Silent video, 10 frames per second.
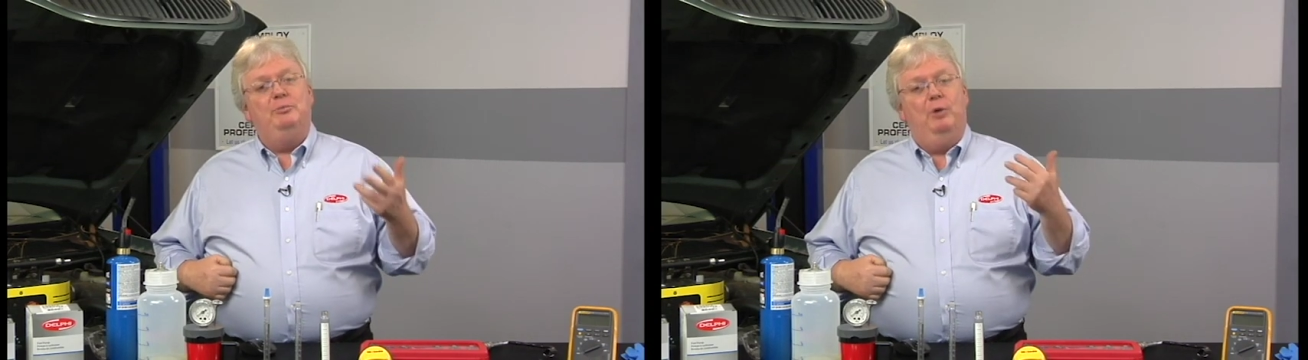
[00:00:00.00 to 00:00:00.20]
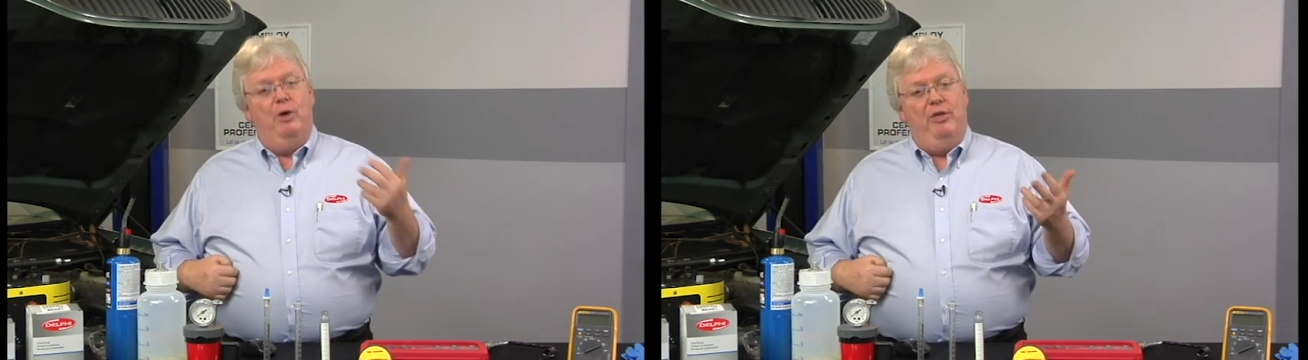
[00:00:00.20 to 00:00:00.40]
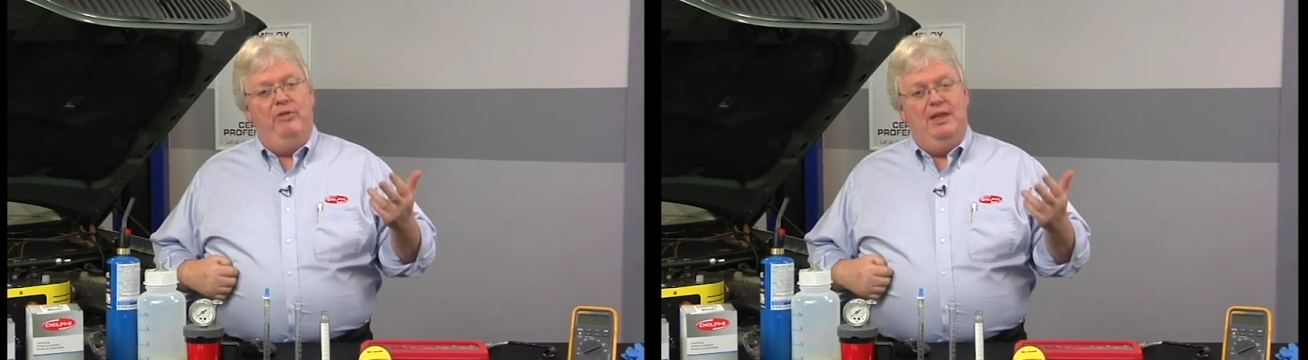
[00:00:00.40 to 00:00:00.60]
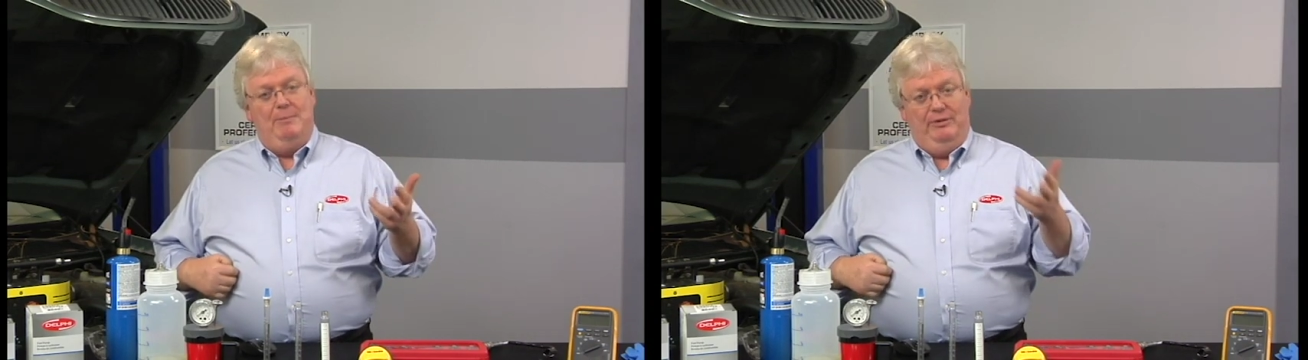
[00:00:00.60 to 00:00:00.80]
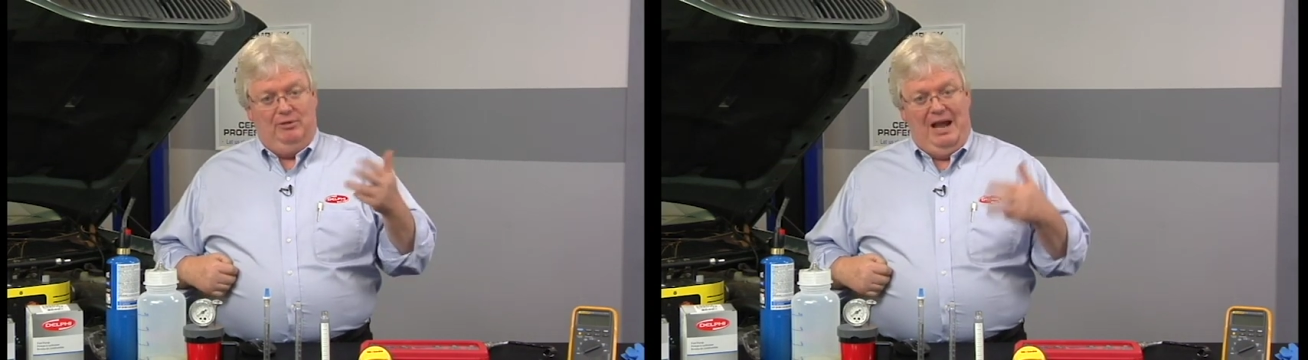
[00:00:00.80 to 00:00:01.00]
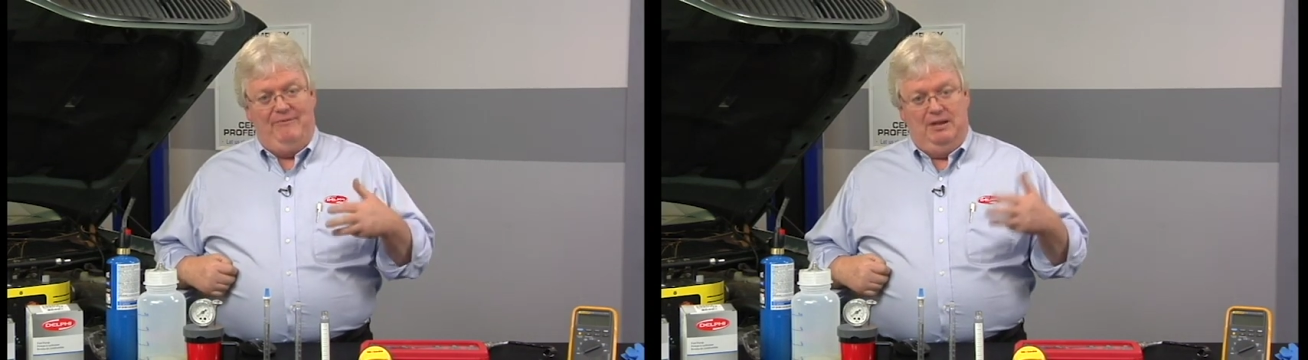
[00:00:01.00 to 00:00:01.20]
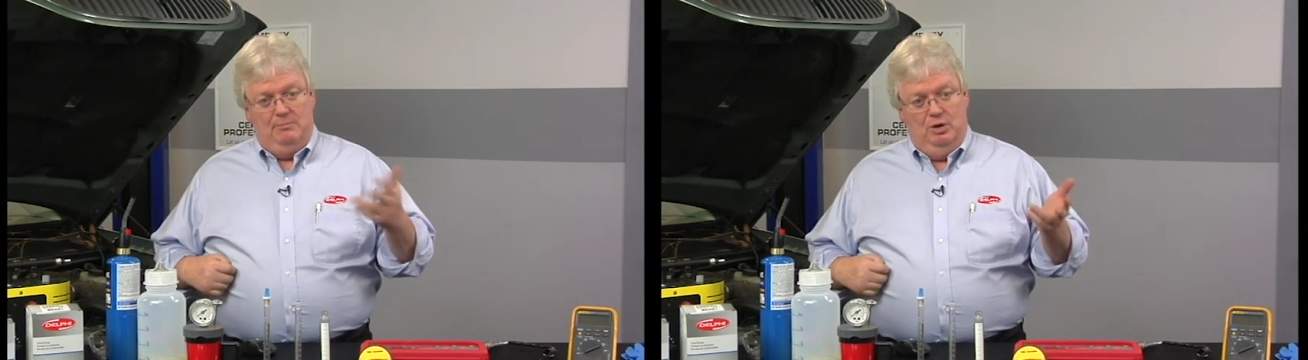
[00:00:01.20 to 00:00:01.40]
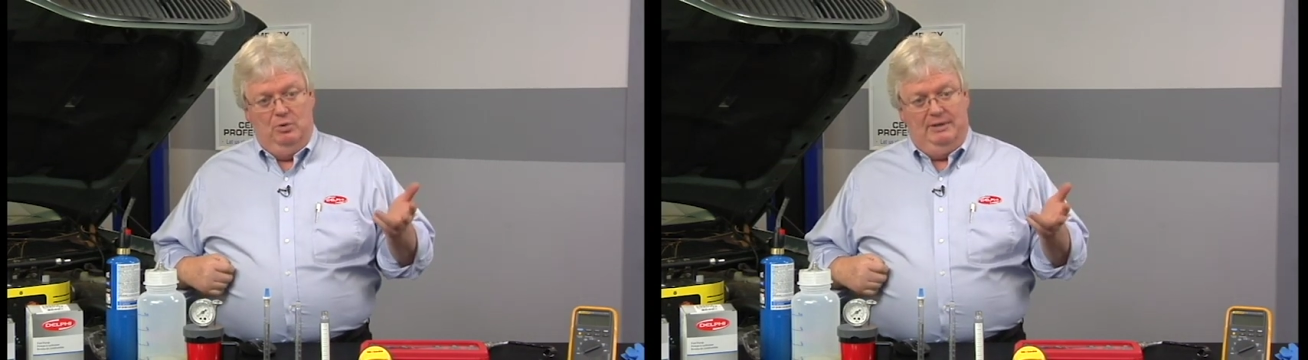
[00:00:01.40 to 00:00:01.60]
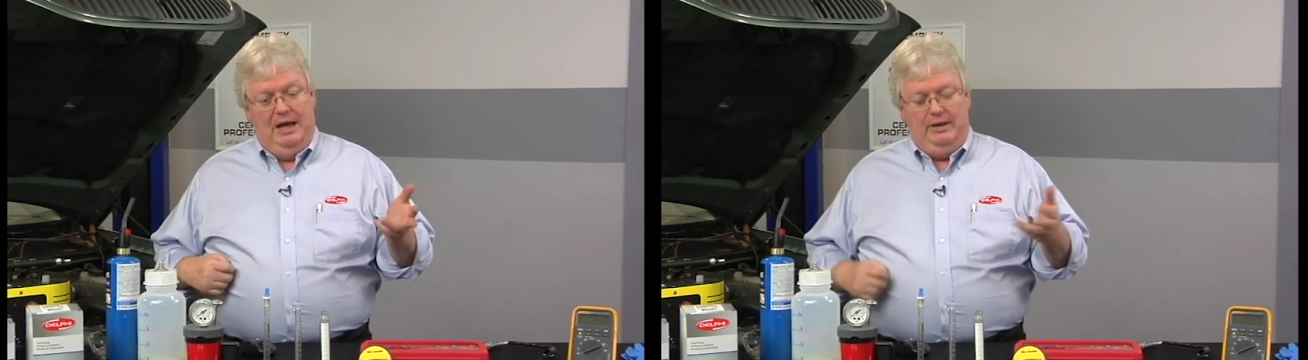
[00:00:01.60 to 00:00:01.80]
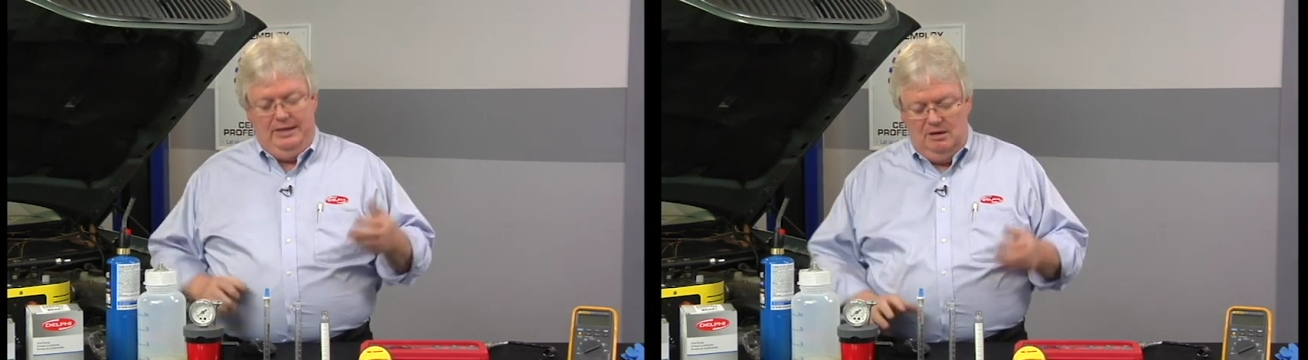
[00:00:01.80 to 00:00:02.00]
both of them in graphing mode.
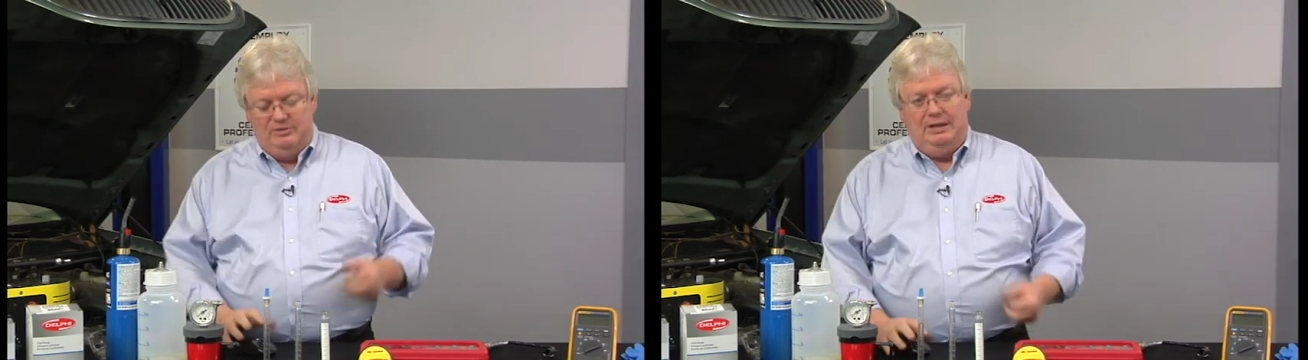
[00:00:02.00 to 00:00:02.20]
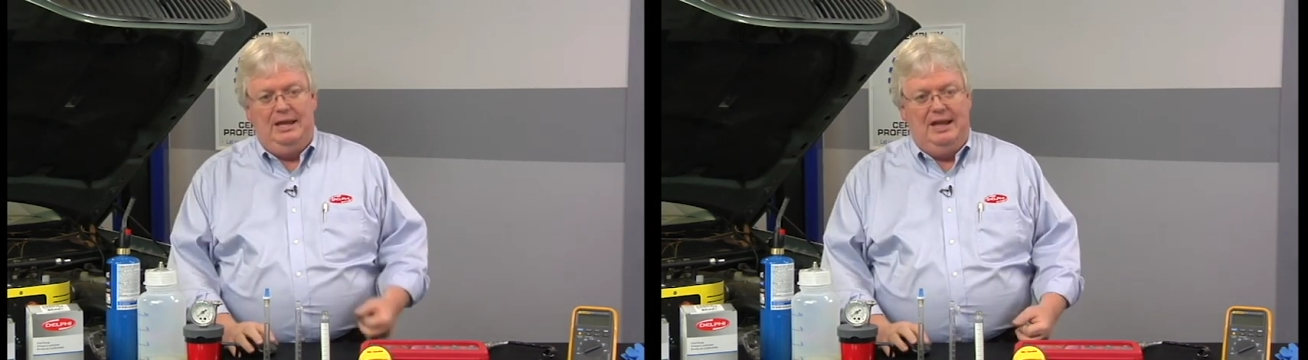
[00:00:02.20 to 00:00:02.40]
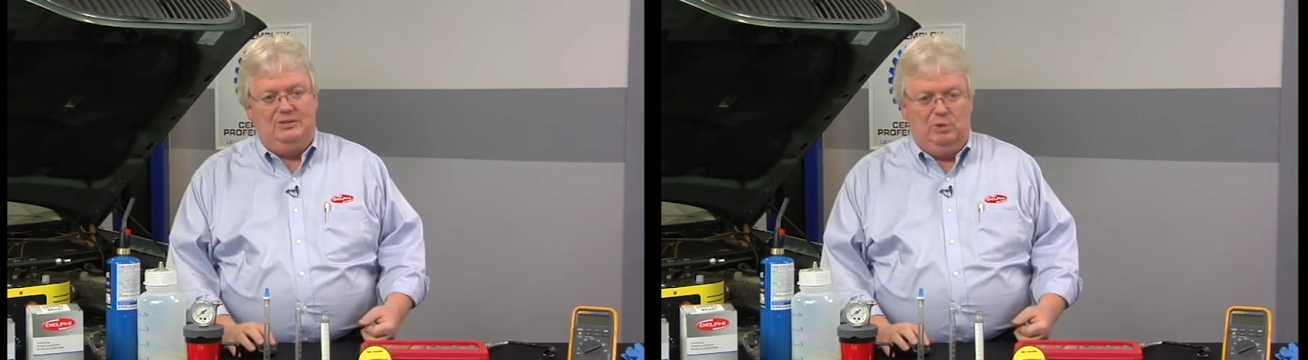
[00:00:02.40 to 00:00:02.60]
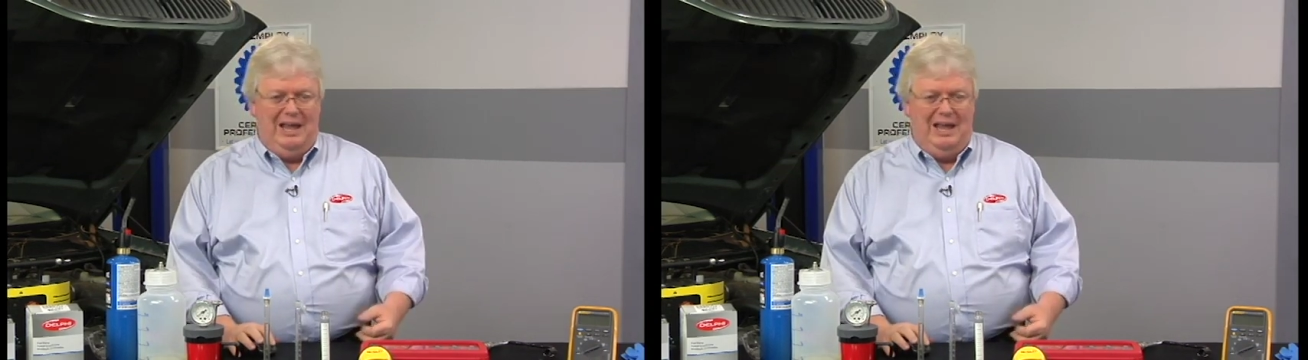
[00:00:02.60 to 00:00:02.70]
Now, here's a case where